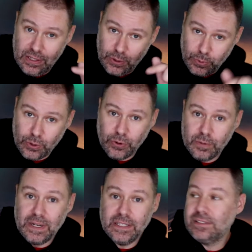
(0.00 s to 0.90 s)
the record
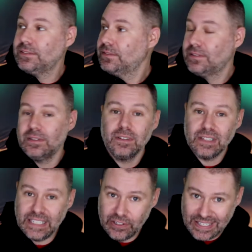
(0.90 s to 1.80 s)
button,
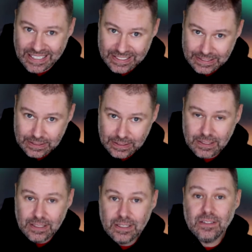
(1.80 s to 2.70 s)
they hear nothing.
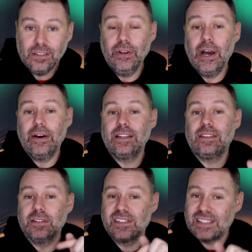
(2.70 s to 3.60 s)
You now hit
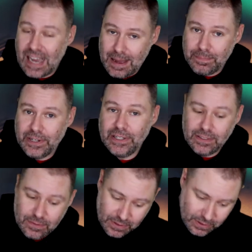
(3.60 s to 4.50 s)
the stop
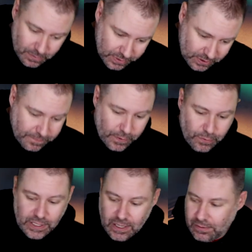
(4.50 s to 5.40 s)
button, you put the phone
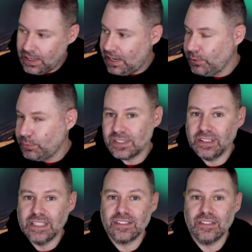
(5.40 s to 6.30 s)
down, everyone
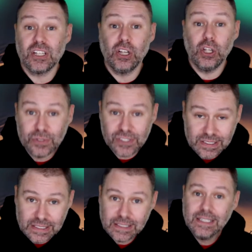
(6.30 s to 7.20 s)
listens closely,